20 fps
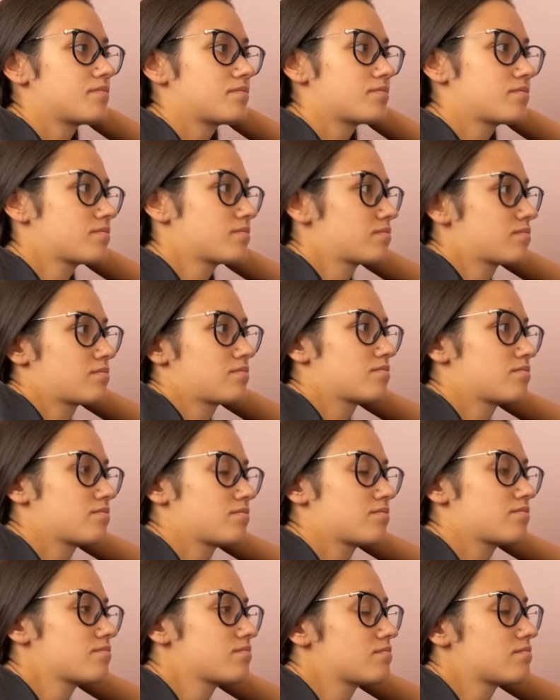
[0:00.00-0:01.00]

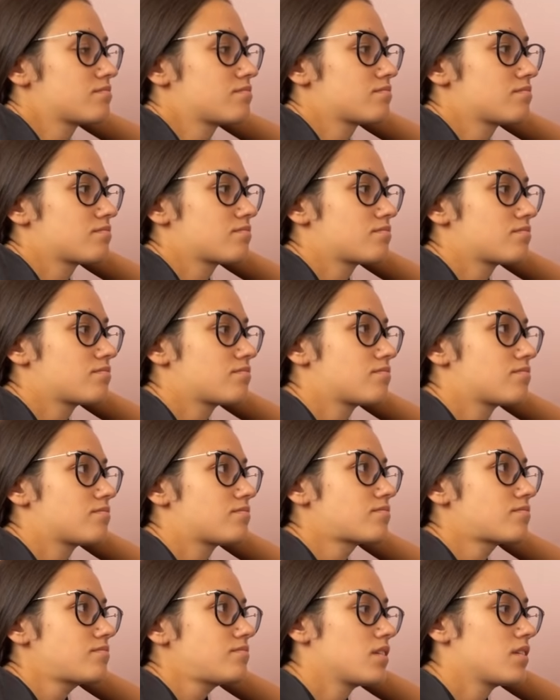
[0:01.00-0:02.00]

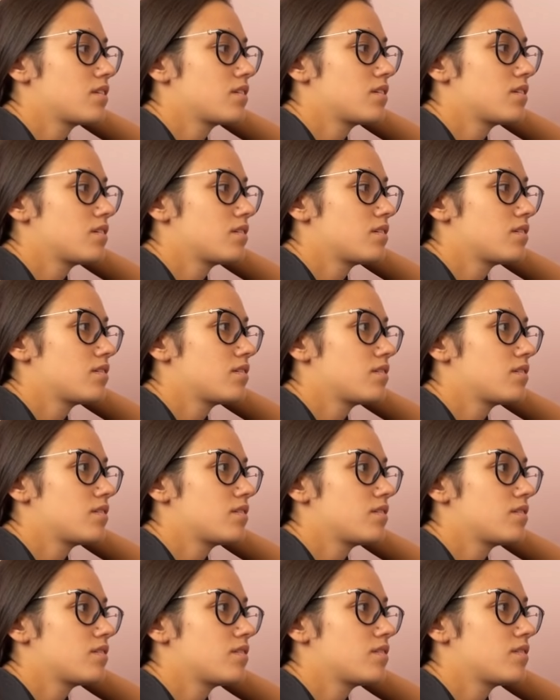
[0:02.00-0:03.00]

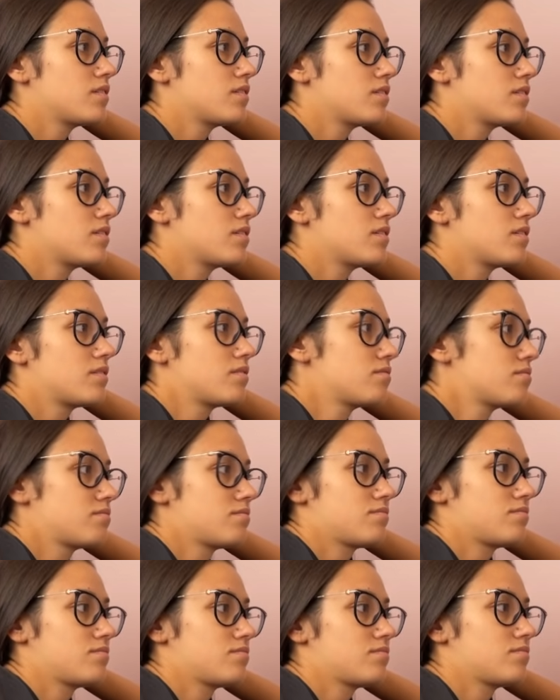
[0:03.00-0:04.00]

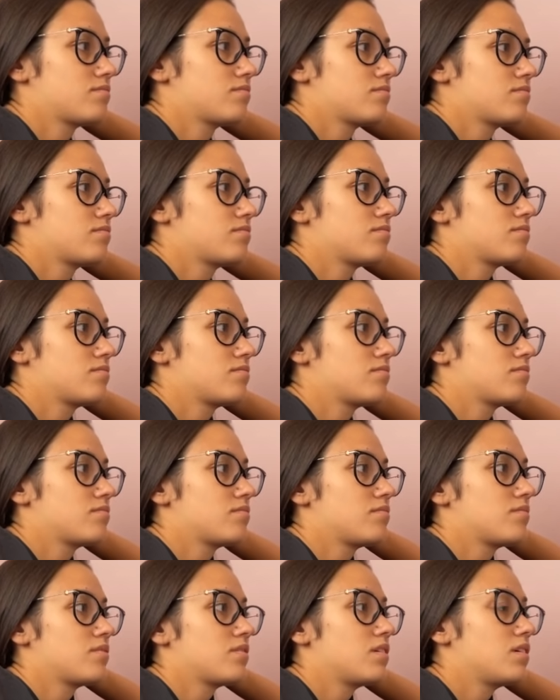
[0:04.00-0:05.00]

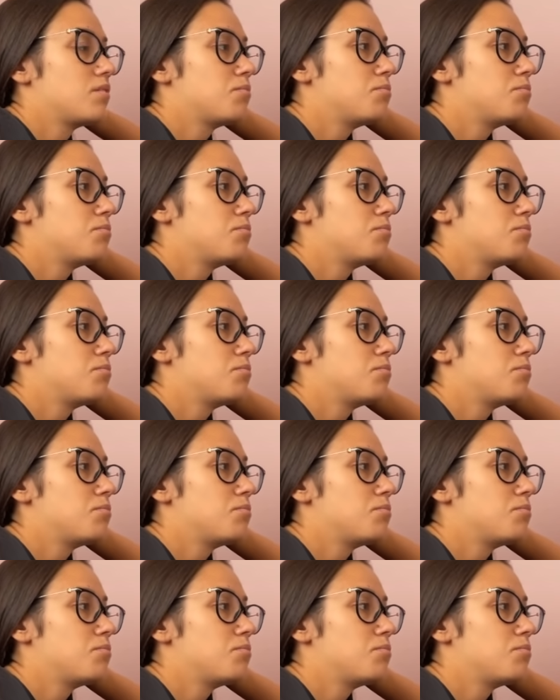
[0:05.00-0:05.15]
(not speaking)